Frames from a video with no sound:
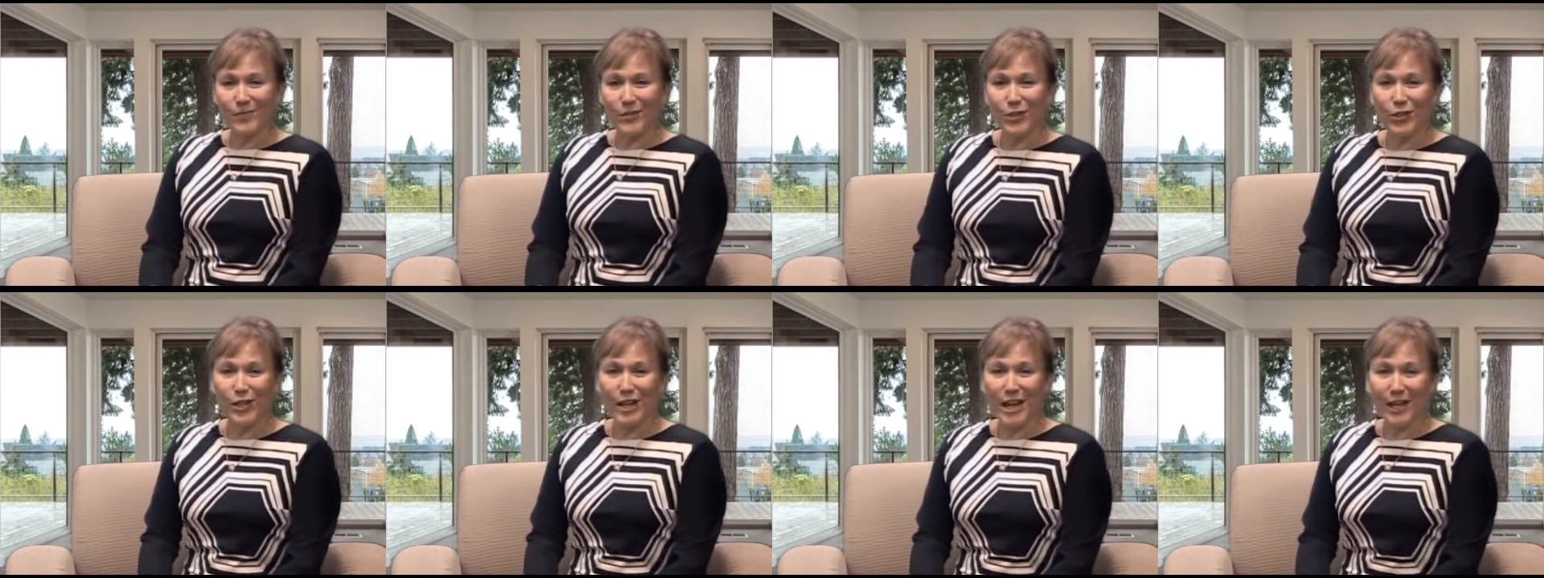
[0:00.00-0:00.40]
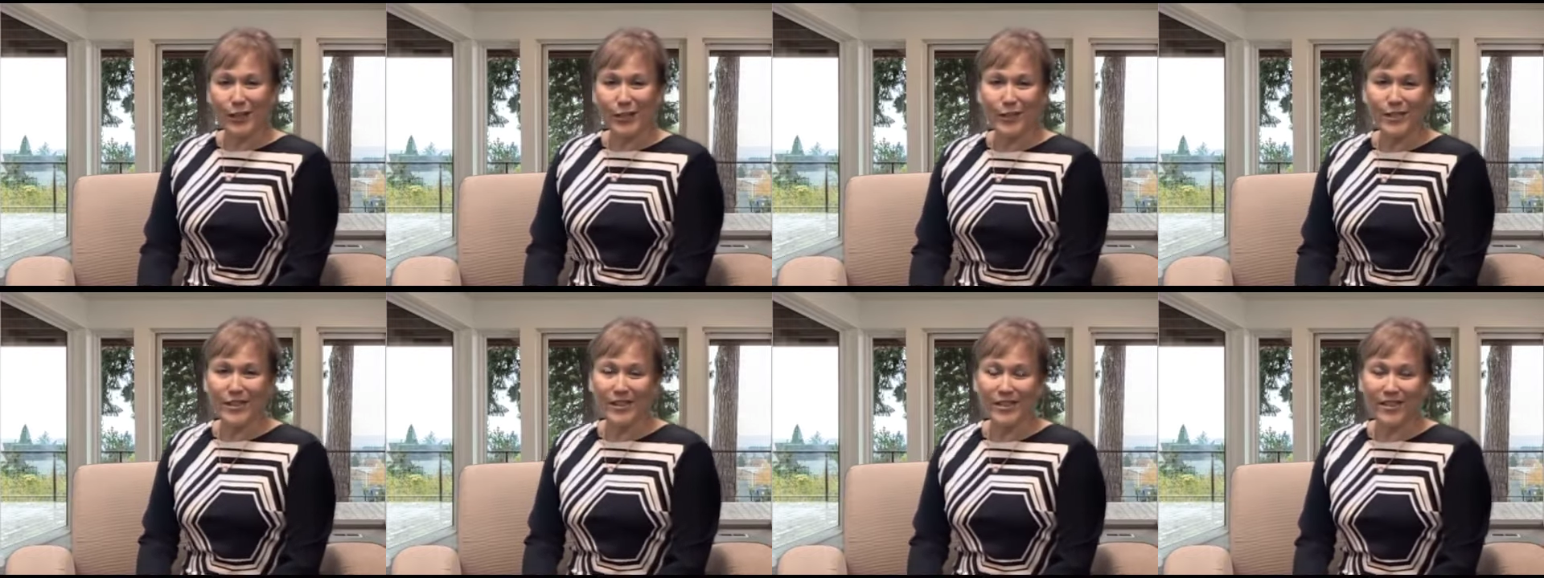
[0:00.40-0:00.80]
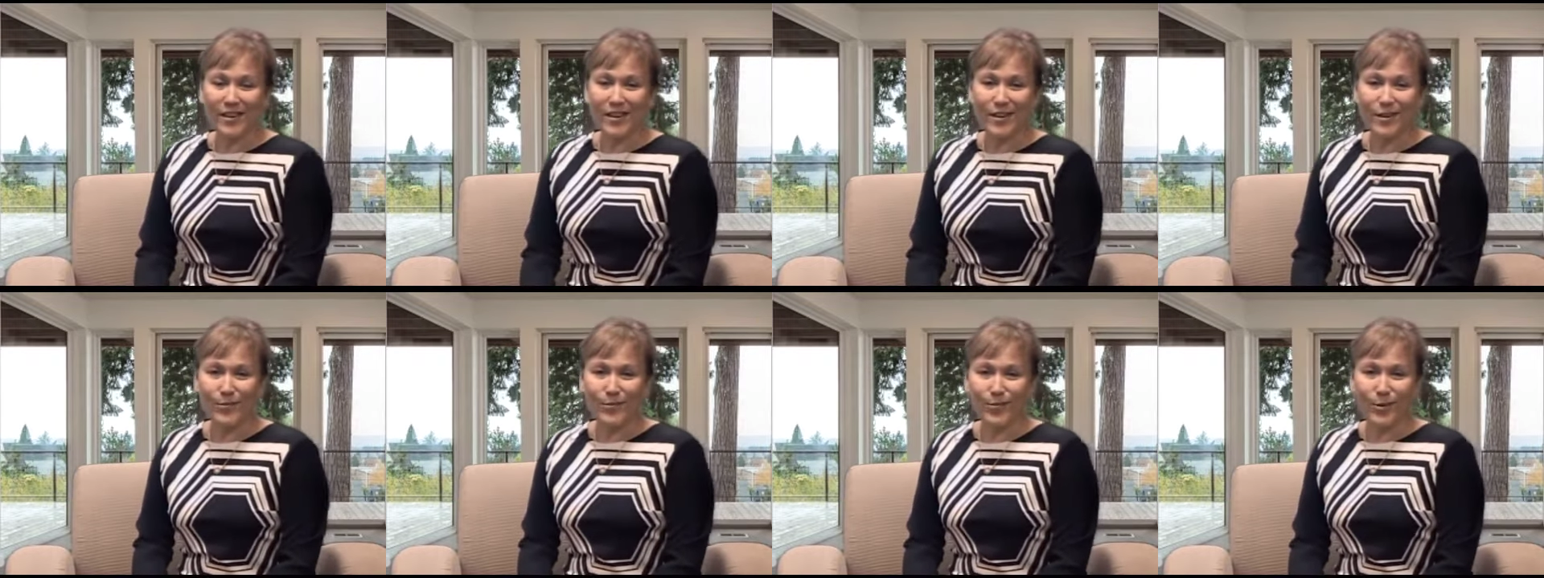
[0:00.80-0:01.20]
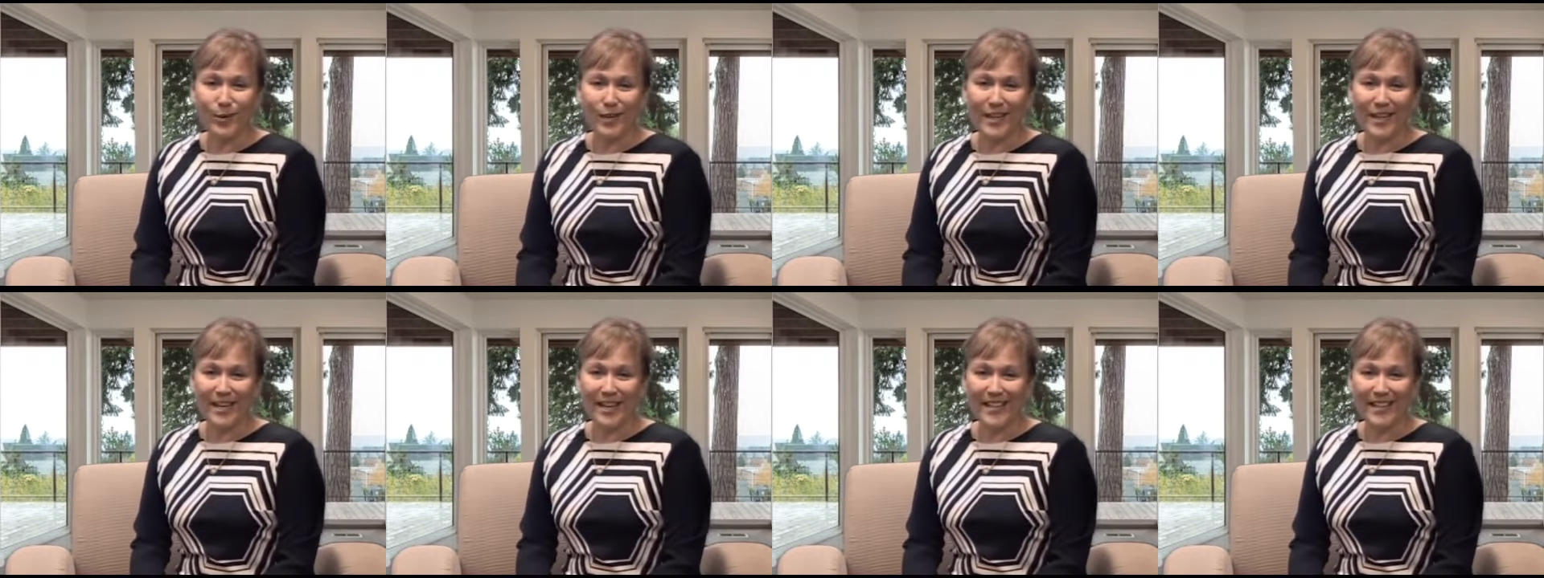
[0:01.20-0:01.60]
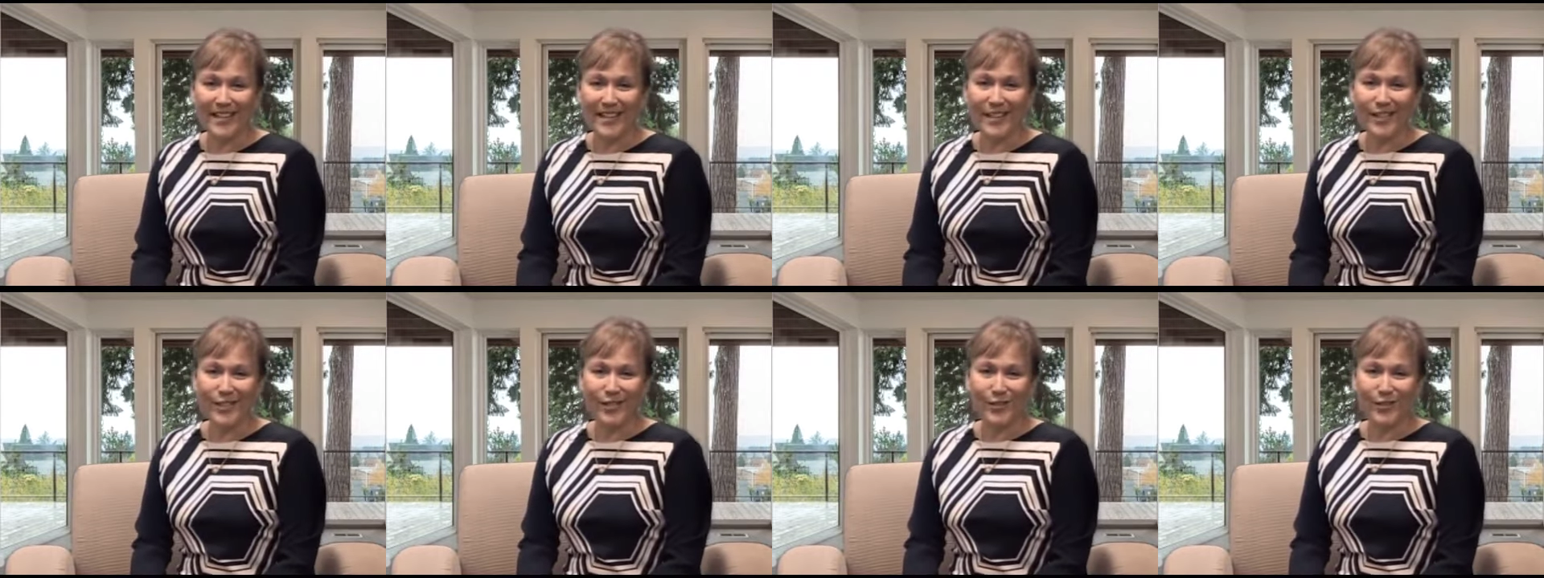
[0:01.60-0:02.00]
she actually started working in the
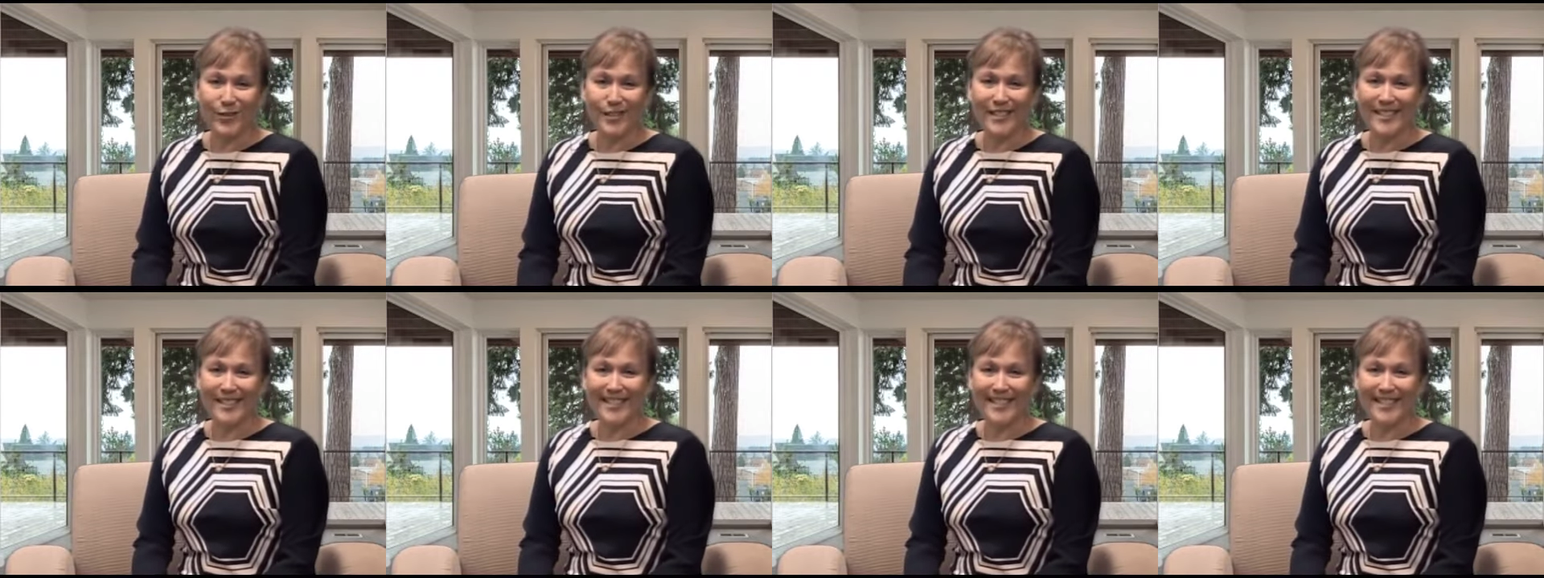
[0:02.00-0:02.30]
insurance